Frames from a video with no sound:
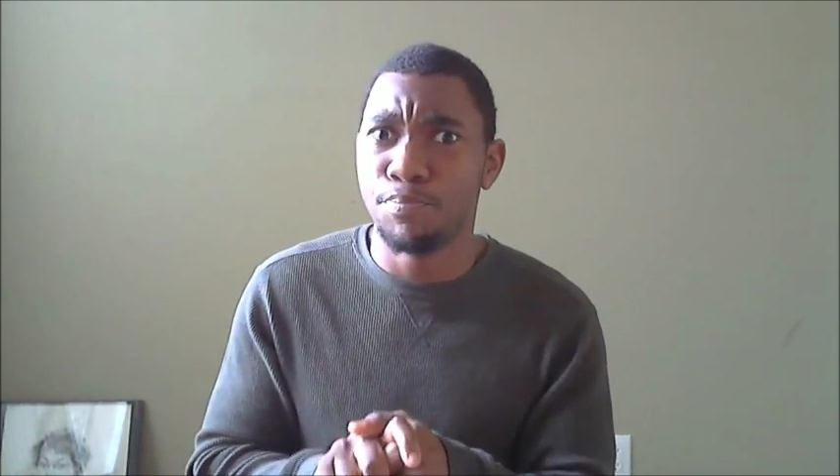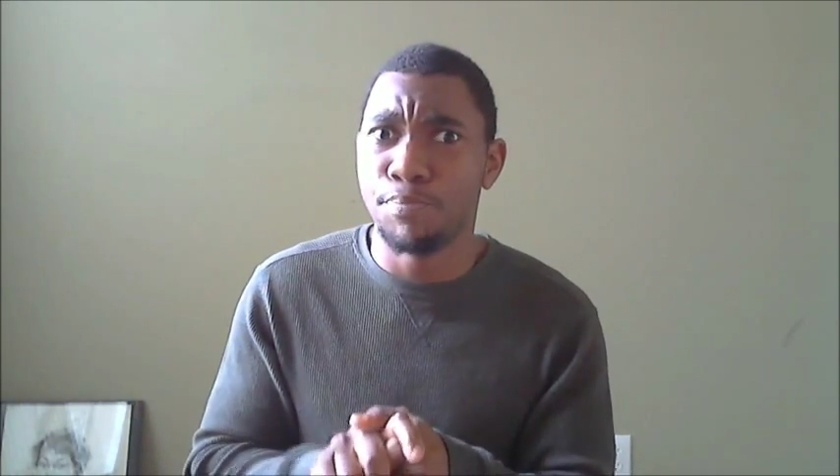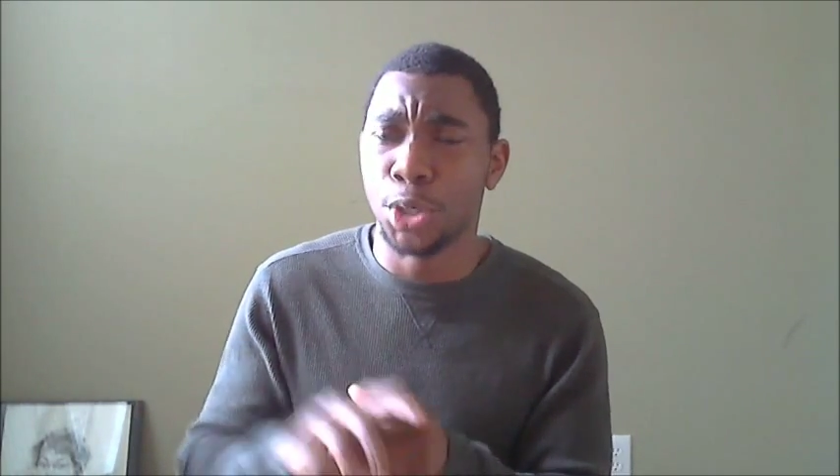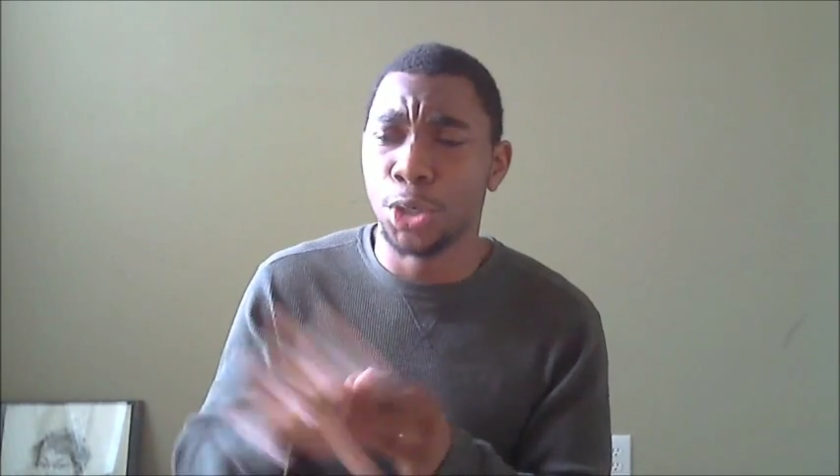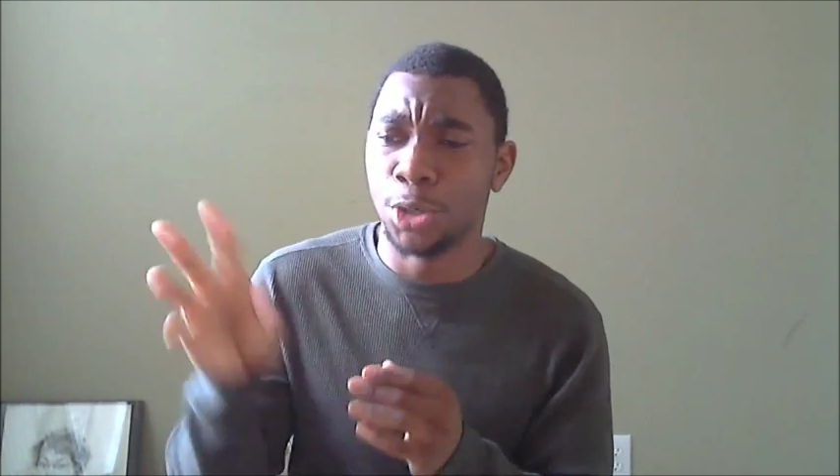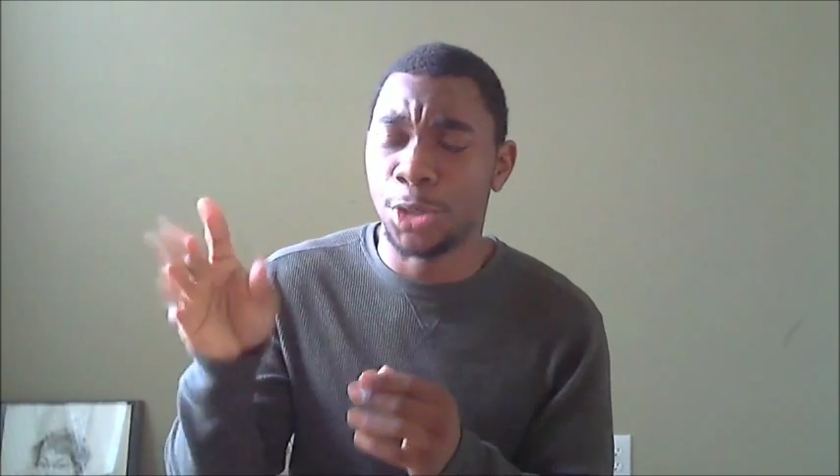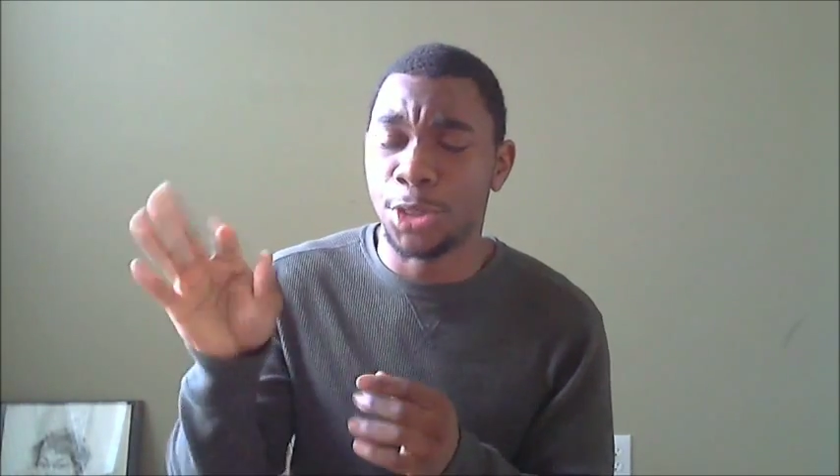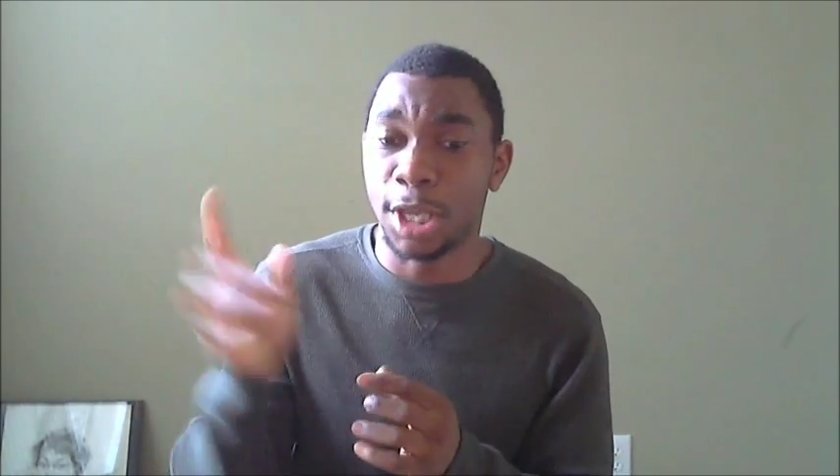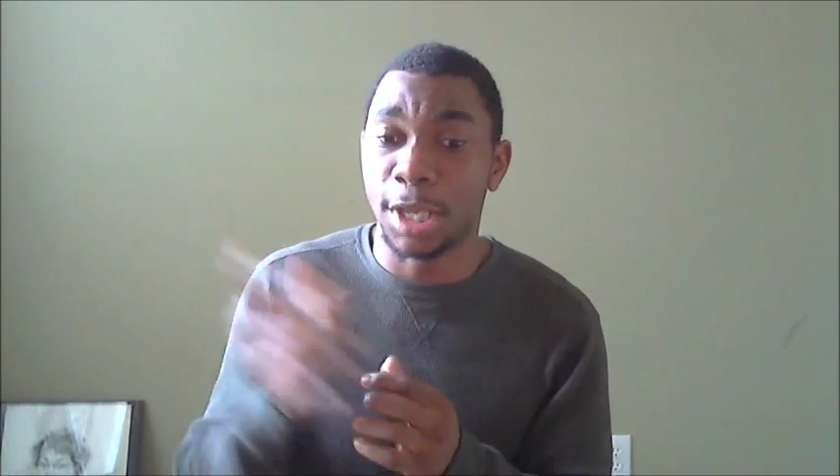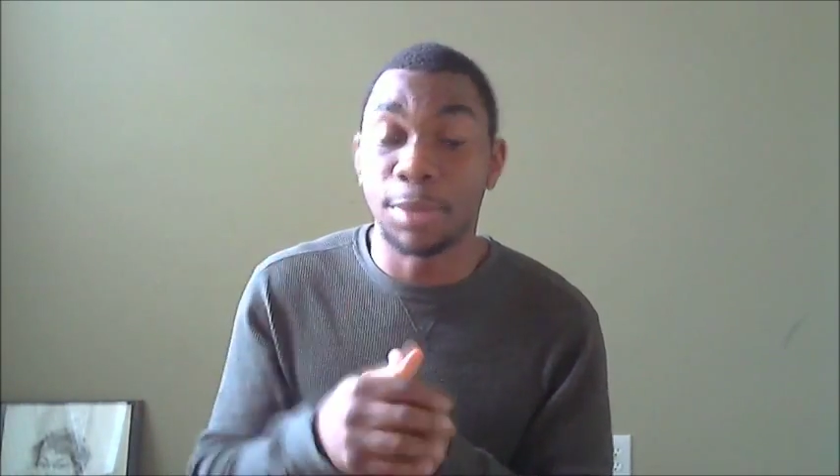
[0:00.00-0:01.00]
bird
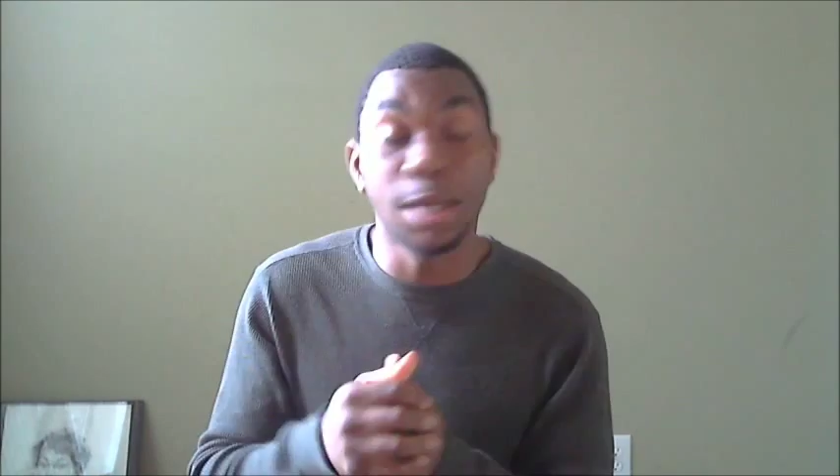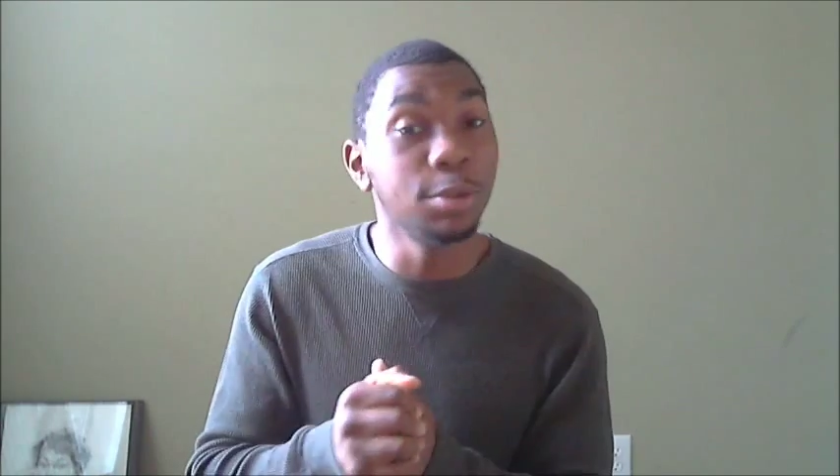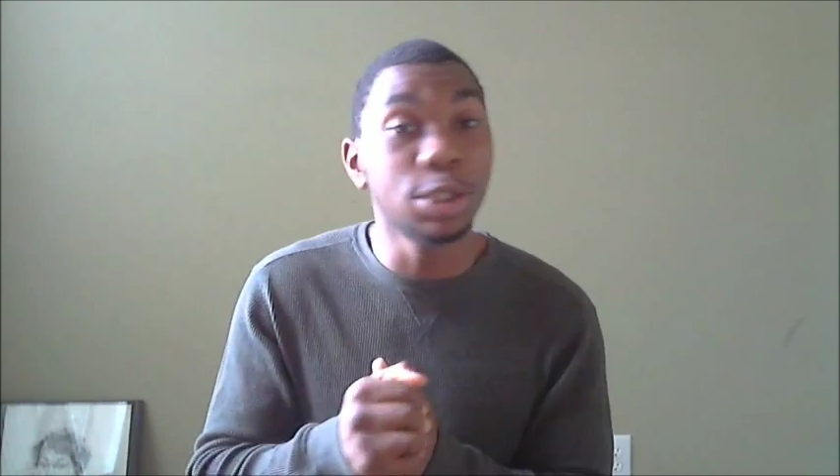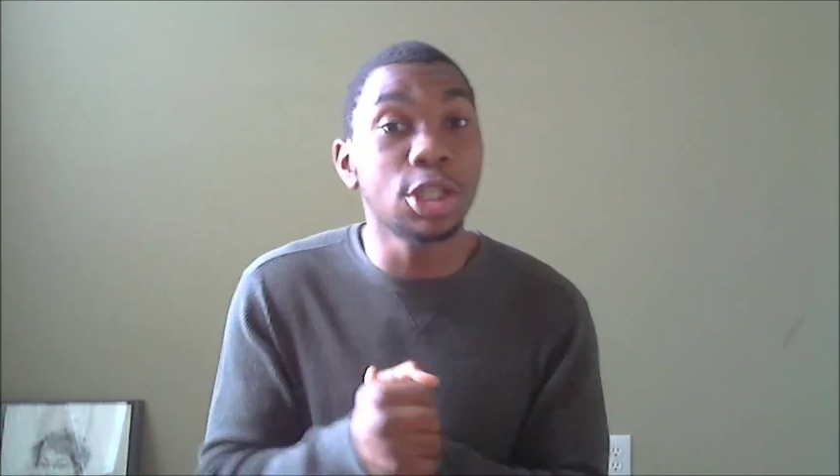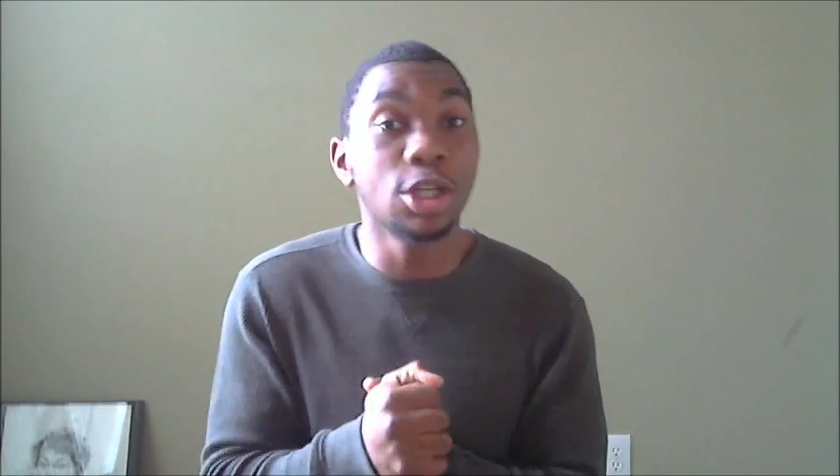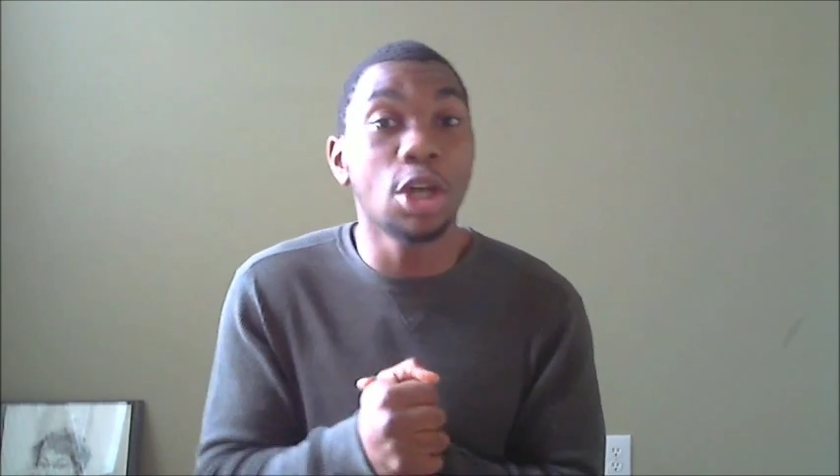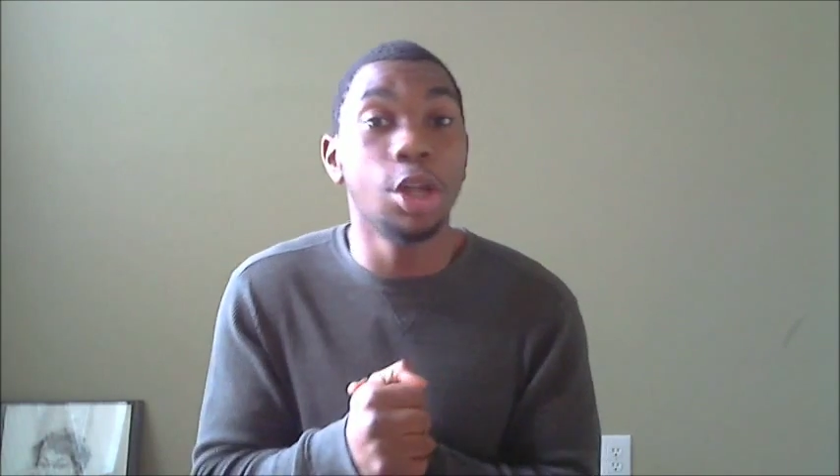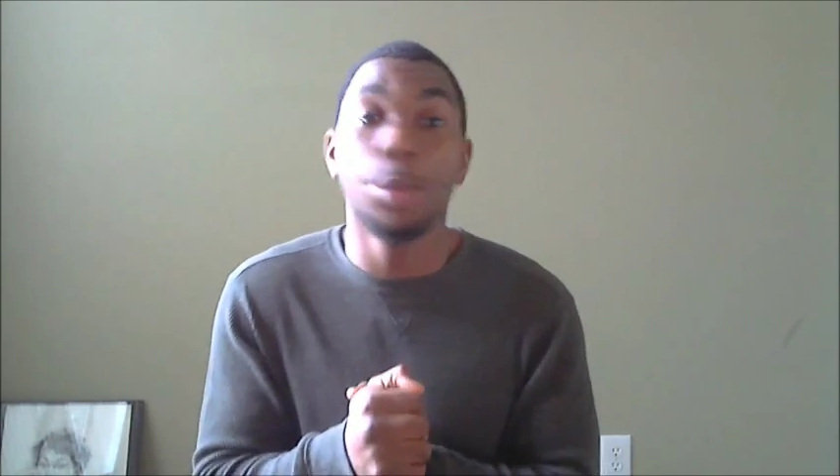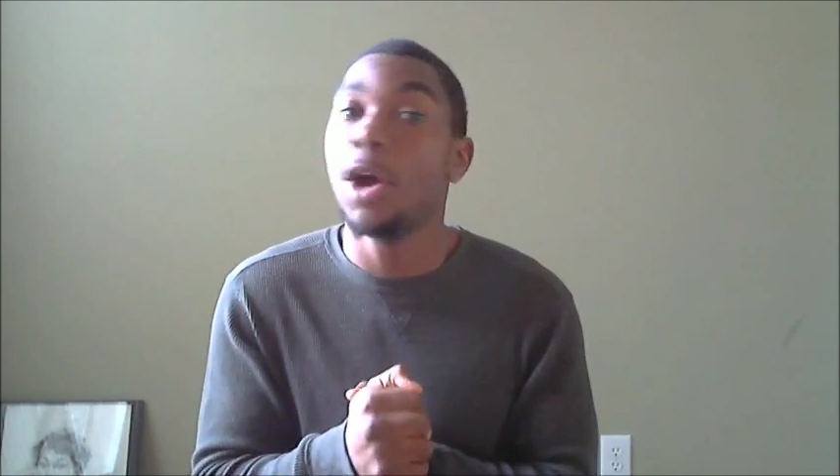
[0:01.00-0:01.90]
thing. But I'm just gonna call him